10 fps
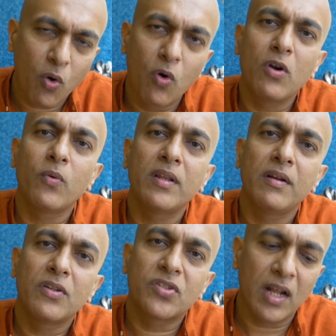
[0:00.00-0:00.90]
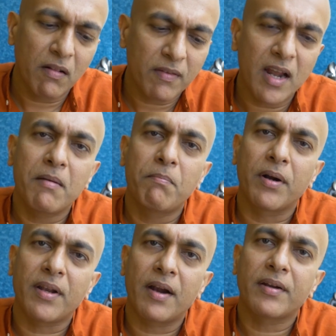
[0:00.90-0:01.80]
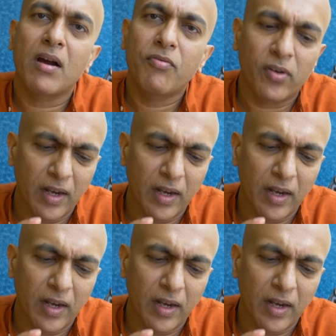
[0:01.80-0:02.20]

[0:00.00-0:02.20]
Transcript: hold within itself that batata